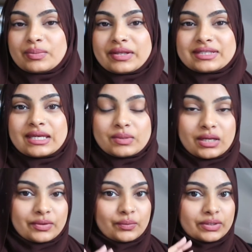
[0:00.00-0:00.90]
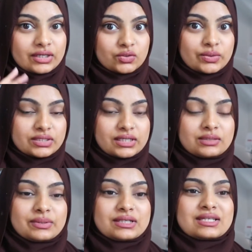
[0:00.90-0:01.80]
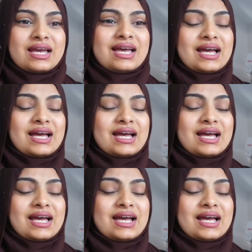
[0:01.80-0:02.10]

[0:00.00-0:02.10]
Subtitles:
but at the same time I don't want to get too excited because